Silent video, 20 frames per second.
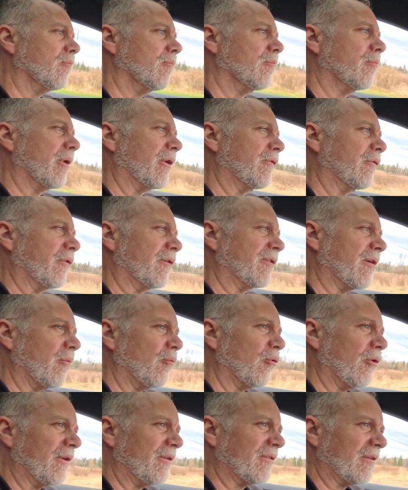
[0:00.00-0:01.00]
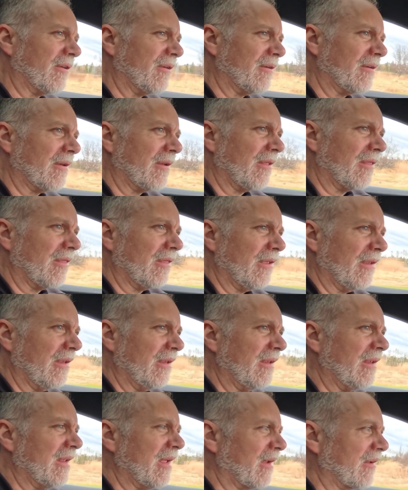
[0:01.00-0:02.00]
but for some reason the
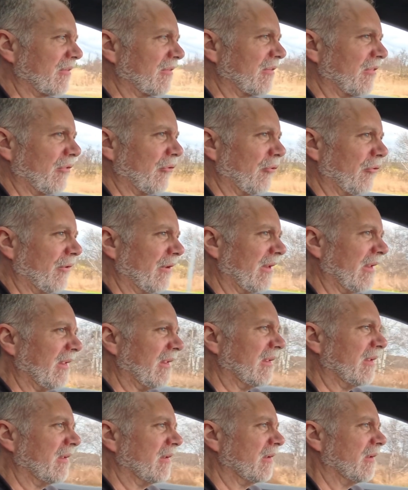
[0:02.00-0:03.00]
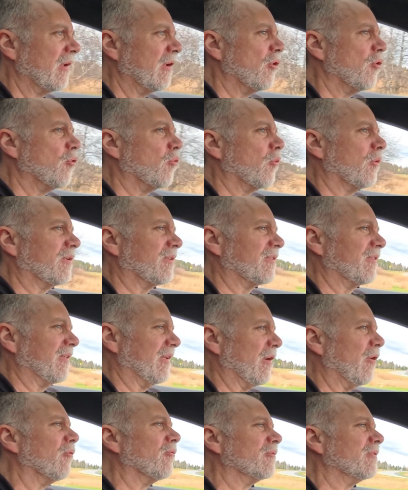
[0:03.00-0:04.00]
EX30 was
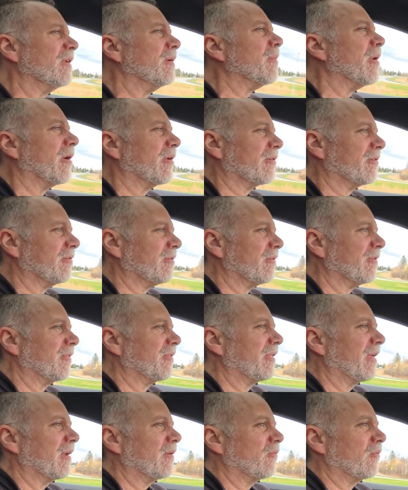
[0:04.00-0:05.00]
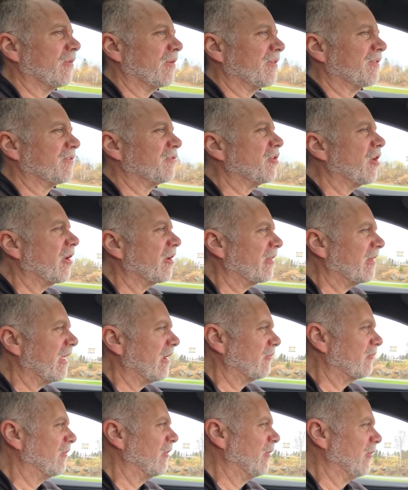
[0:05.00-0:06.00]
the only model that was not
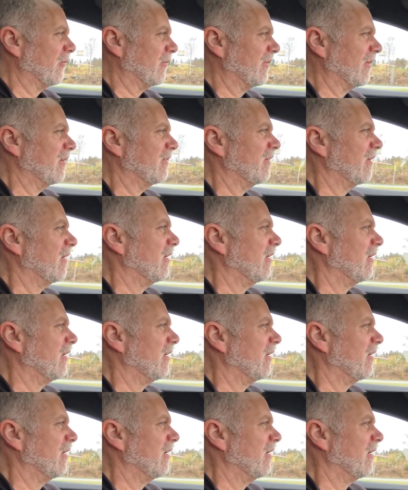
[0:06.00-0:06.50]
allowed to use it